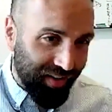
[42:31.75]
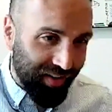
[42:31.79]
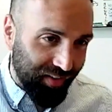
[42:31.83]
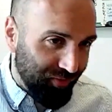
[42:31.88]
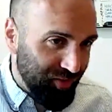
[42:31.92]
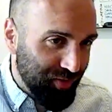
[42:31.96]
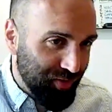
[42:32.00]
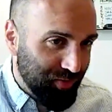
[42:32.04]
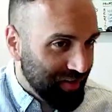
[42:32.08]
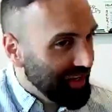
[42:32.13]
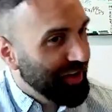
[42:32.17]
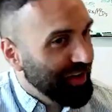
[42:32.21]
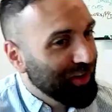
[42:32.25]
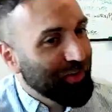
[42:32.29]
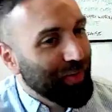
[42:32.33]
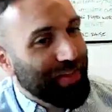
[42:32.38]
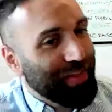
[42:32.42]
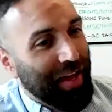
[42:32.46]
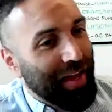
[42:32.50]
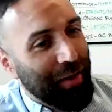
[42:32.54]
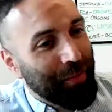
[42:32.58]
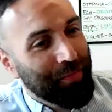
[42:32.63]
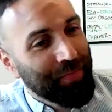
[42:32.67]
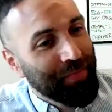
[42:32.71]
few deals with
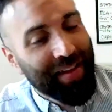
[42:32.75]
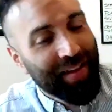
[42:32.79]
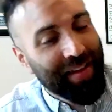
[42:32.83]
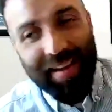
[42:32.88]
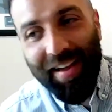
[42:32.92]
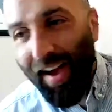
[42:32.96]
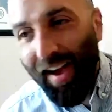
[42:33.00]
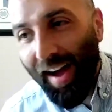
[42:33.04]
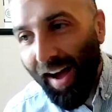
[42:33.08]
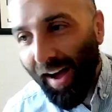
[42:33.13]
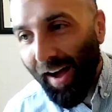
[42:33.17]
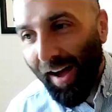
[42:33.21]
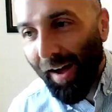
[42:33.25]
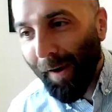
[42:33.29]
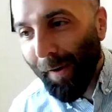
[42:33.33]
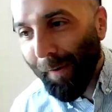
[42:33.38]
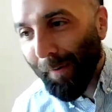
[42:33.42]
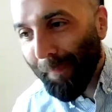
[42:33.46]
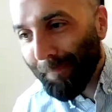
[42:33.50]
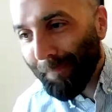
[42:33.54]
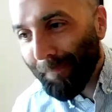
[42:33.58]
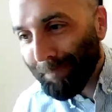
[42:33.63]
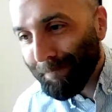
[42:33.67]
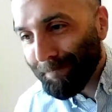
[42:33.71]
them.
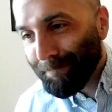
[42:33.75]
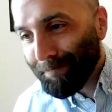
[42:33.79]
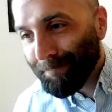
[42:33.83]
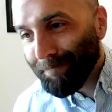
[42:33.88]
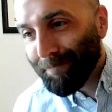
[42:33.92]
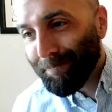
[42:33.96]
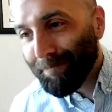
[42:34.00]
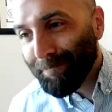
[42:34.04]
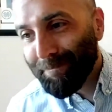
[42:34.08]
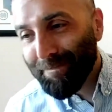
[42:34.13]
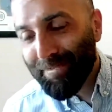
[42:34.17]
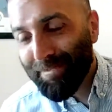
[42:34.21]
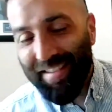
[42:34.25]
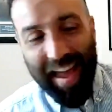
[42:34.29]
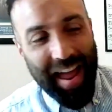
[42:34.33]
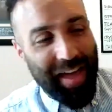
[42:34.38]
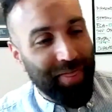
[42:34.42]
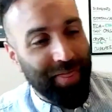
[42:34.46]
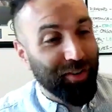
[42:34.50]
Um, and